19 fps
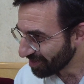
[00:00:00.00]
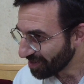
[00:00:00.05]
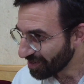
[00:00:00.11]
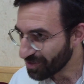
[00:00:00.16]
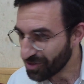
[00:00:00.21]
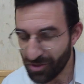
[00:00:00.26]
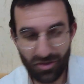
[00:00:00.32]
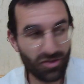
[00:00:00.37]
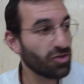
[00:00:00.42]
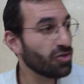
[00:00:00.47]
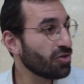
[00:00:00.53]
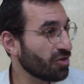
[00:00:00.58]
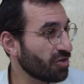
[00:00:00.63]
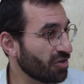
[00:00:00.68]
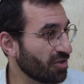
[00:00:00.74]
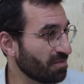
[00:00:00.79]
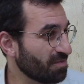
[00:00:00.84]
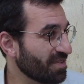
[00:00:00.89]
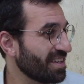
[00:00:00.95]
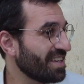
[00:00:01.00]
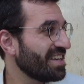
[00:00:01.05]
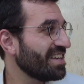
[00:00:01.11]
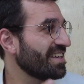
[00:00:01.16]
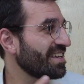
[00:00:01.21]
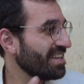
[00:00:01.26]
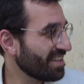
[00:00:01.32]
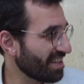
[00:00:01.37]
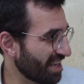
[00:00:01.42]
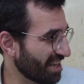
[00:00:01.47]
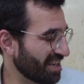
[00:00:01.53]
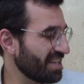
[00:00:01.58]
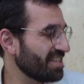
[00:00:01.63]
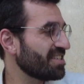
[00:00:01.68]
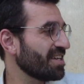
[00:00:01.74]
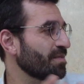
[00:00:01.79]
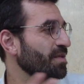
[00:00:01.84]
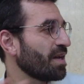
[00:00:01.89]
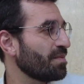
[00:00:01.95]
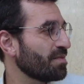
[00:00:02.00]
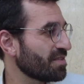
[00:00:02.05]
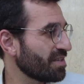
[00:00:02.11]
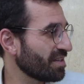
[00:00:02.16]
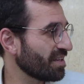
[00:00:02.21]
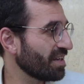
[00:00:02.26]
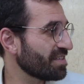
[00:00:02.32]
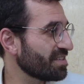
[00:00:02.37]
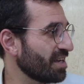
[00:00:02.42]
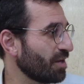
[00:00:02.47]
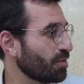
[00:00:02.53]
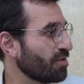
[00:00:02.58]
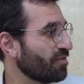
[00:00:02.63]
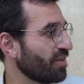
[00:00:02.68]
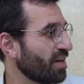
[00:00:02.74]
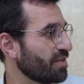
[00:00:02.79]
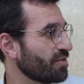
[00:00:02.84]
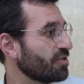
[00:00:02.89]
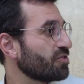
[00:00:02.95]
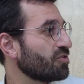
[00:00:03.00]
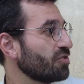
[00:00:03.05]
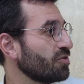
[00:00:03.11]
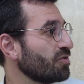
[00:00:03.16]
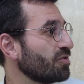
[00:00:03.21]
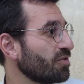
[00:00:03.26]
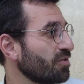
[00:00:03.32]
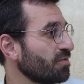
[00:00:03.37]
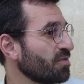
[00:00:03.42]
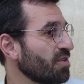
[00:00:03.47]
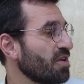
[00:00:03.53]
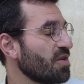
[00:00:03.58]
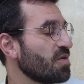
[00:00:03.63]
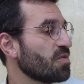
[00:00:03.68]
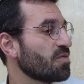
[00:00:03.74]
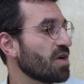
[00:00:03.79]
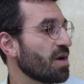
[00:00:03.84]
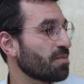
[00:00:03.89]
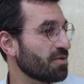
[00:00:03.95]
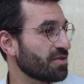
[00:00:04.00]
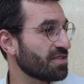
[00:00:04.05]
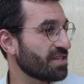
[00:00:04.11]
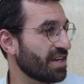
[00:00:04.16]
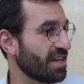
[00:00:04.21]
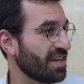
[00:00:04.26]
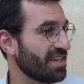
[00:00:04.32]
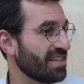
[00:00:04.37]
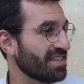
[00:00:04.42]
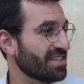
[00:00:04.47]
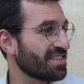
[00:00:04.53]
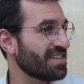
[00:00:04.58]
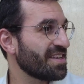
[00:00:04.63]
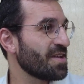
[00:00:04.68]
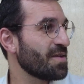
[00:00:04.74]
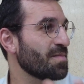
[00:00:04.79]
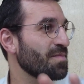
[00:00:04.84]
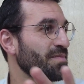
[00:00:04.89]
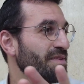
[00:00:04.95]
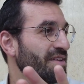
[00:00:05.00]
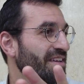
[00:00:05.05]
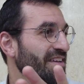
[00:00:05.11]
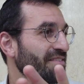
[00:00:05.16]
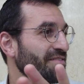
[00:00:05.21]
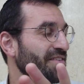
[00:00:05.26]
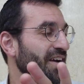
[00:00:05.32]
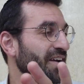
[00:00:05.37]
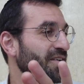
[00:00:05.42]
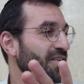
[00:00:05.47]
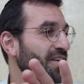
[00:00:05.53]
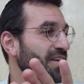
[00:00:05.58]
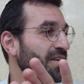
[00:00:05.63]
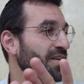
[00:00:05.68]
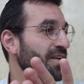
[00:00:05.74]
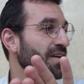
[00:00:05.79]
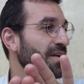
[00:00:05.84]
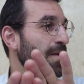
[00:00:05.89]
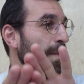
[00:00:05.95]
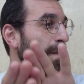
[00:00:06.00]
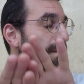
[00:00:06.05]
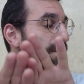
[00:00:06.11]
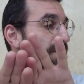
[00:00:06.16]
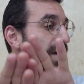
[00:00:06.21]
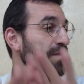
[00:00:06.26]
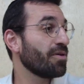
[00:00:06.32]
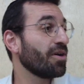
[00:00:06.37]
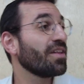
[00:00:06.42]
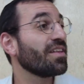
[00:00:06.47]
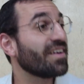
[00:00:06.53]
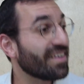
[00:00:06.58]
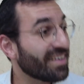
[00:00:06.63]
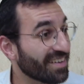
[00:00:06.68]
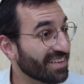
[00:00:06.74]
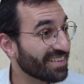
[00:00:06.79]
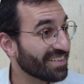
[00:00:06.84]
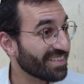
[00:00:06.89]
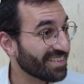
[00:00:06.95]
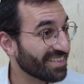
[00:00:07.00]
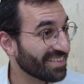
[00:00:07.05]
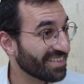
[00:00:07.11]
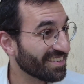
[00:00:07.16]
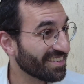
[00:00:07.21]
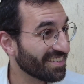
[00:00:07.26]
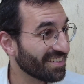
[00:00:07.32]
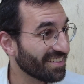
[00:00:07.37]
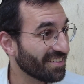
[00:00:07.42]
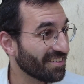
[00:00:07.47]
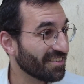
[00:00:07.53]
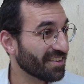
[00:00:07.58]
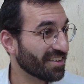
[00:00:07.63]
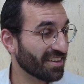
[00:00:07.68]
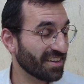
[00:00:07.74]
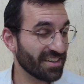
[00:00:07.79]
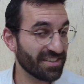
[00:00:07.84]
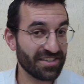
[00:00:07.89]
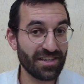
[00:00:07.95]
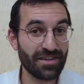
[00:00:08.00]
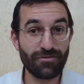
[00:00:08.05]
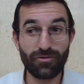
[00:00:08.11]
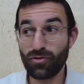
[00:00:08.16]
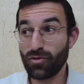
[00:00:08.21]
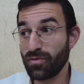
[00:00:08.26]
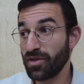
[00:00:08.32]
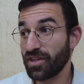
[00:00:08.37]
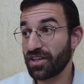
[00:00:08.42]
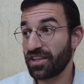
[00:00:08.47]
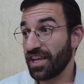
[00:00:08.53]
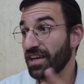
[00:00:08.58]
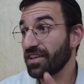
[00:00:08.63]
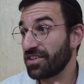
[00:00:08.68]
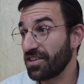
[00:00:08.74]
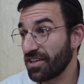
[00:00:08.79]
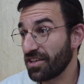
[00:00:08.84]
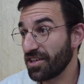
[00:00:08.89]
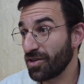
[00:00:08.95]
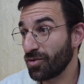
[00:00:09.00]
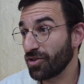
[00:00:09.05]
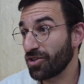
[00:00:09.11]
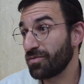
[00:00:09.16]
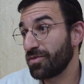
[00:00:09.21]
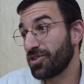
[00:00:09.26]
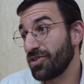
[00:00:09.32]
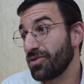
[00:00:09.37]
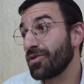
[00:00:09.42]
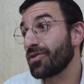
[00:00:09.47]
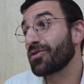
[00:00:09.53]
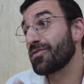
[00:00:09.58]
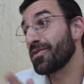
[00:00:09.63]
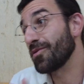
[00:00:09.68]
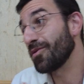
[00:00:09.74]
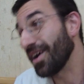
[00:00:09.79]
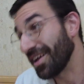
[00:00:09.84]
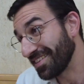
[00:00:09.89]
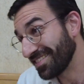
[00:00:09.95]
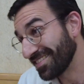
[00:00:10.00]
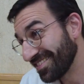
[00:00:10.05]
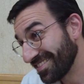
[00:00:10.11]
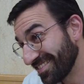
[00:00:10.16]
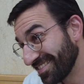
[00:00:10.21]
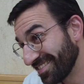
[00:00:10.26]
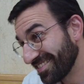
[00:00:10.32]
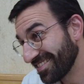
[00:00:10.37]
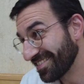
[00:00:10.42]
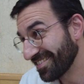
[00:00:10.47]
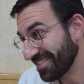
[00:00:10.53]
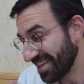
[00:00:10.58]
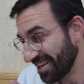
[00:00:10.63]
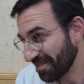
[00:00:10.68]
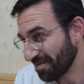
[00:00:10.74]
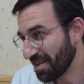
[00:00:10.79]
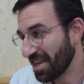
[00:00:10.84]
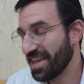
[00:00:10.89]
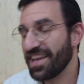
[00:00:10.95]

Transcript: So 2, like sometimes in Chazal we find that 2 represents being very bipolar. Because if it would be connected, it wouldn't be 2, it would be 1. Right?